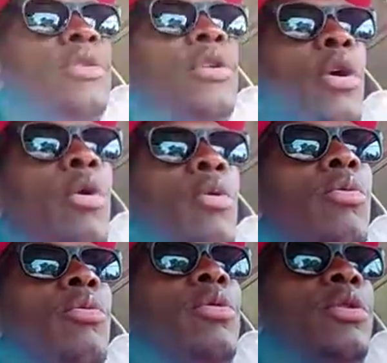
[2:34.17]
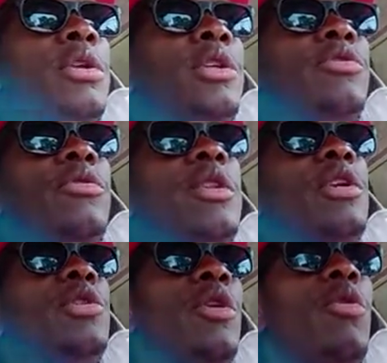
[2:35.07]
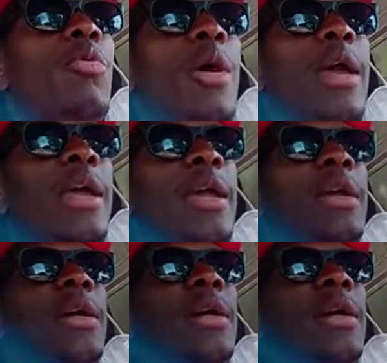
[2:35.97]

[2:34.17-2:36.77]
So there's really no way